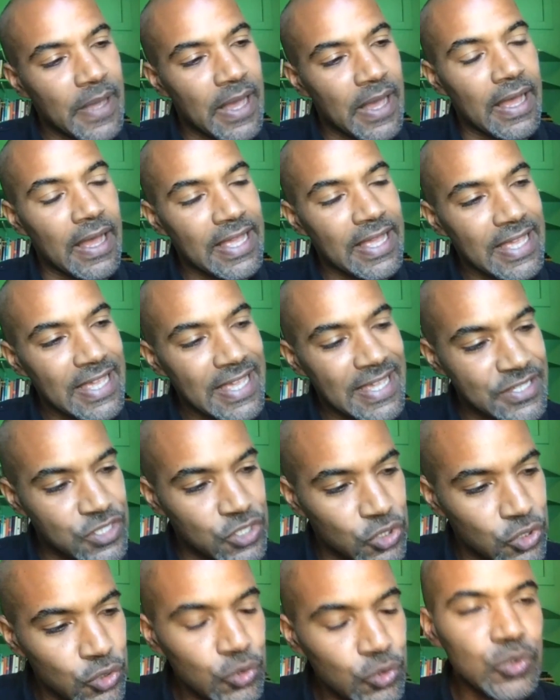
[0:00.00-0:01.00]
uh,
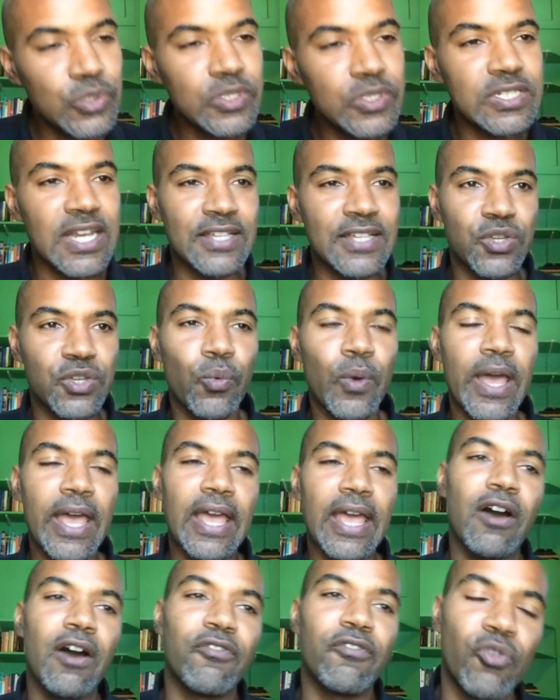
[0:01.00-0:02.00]
is used as a
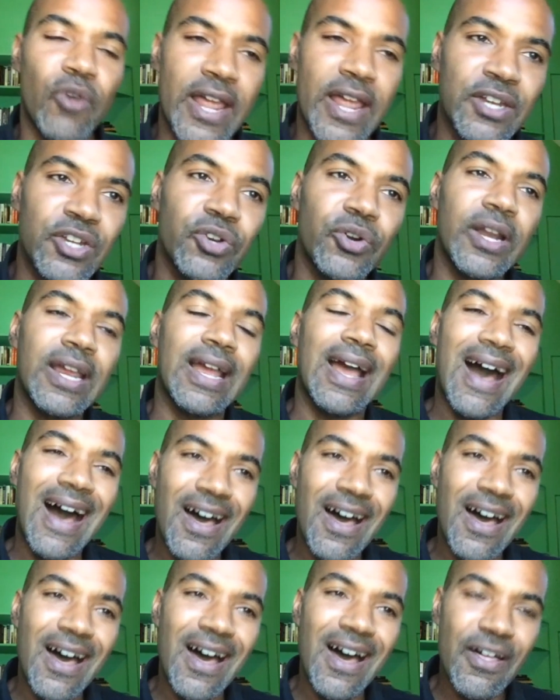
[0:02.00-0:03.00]
way of rendering
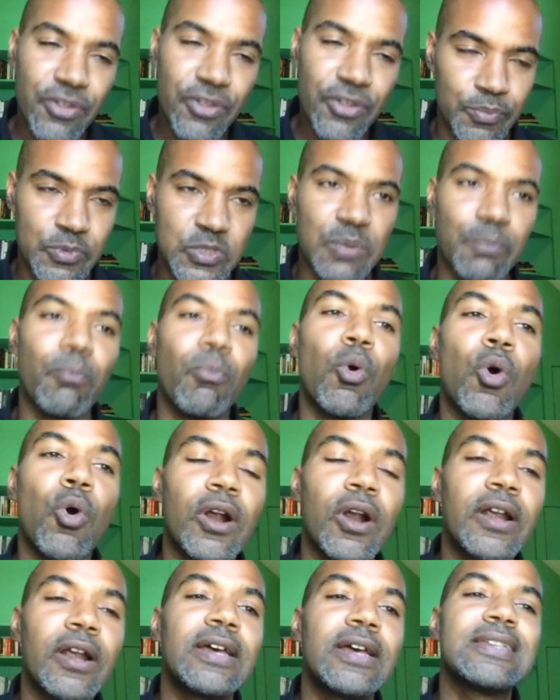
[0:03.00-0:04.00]
other groups
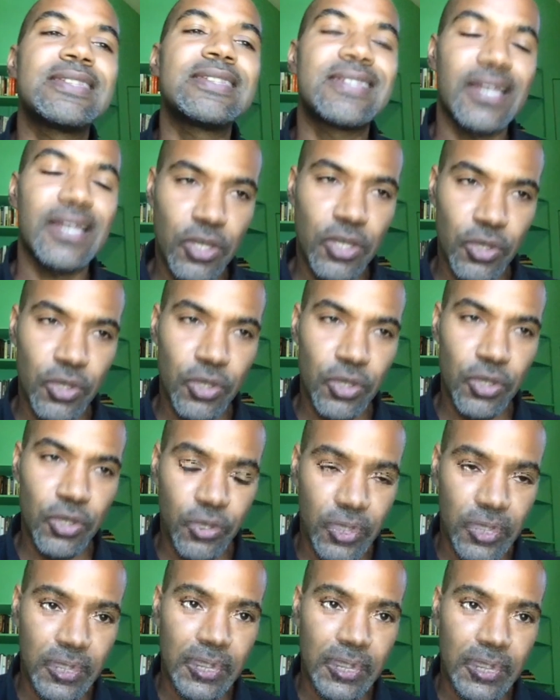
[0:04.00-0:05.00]
more
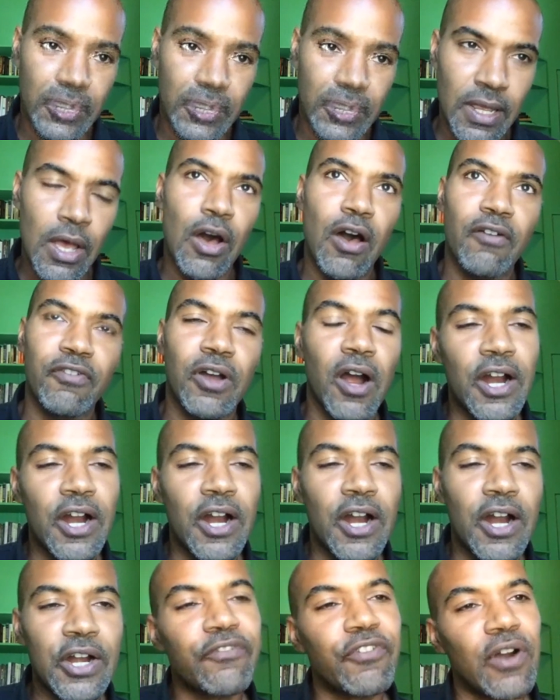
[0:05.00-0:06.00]
secure, of
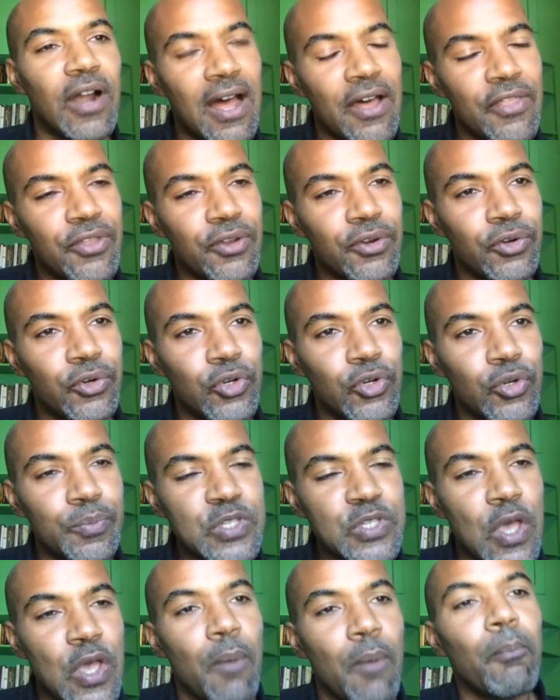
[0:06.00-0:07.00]
garnering for other
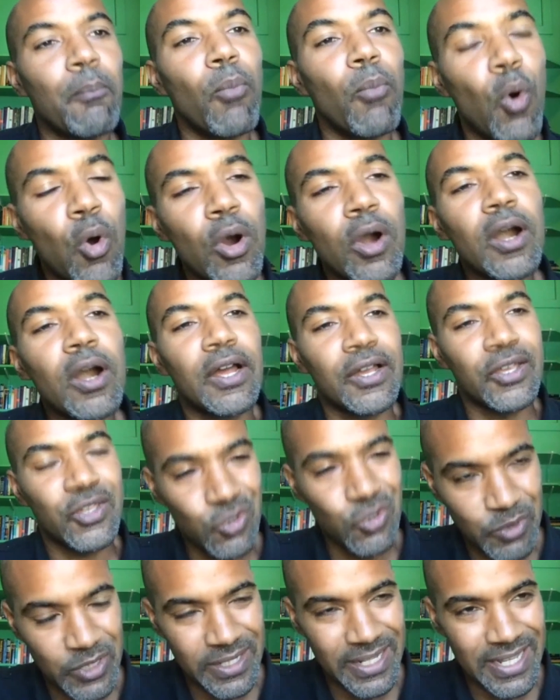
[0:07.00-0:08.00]
groups more
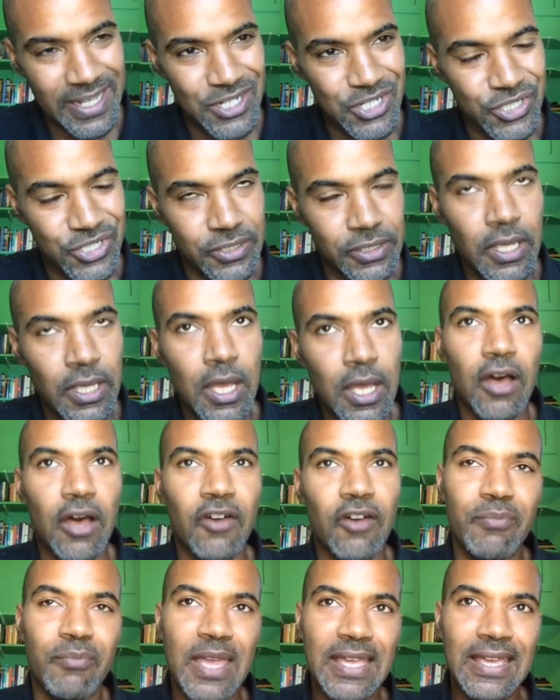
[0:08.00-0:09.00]
accumulation,
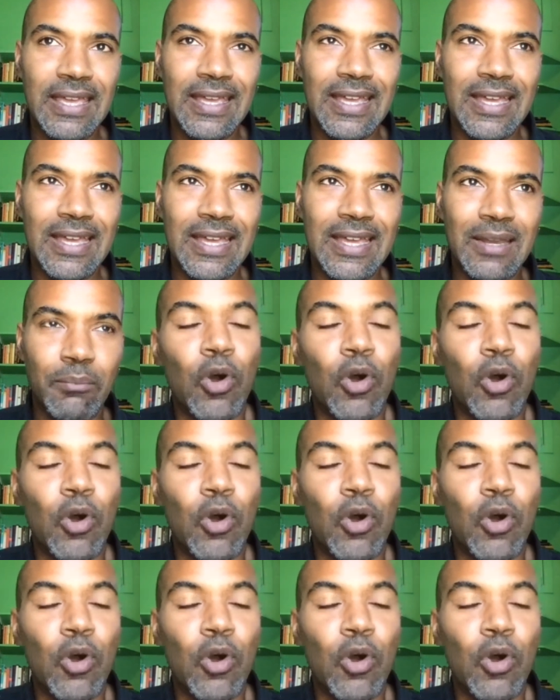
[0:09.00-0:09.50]
of making it